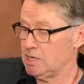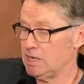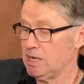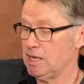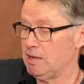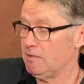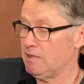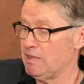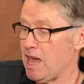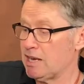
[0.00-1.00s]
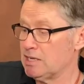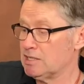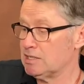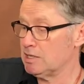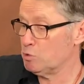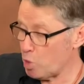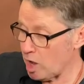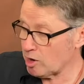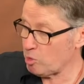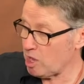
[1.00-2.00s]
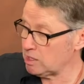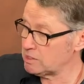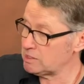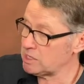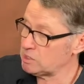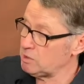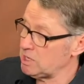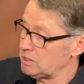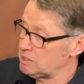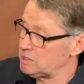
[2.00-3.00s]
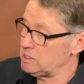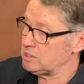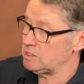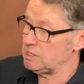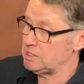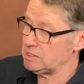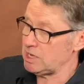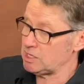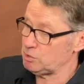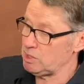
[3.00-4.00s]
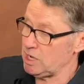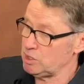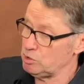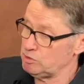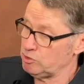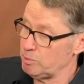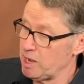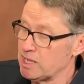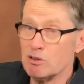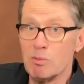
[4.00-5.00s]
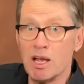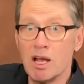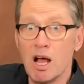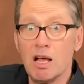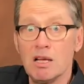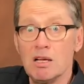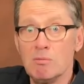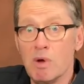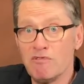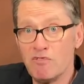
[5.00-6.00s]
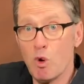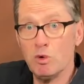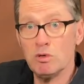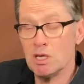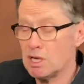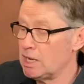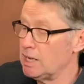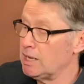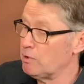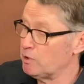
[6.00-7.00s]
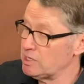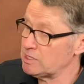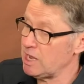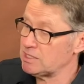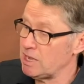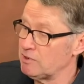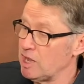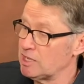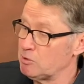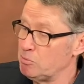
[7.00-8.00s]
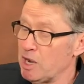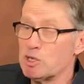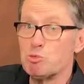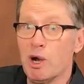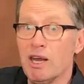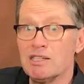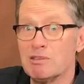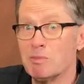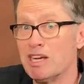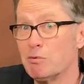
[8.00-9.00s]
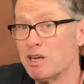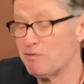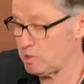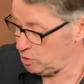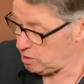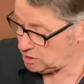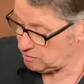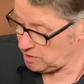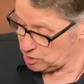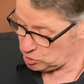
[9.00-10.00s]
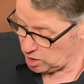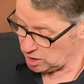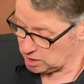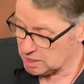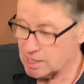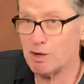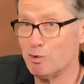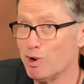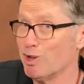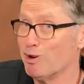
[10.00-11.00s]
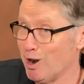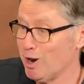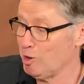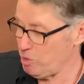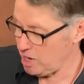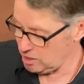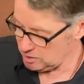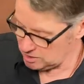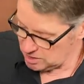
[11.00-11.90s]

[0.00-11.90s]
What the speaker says: That is the water bottle accessory. And this is an accessory I use for my phone. Or in this case, I've got some bear spray because I'm getting ready for the Great Divide Trail where there are bears.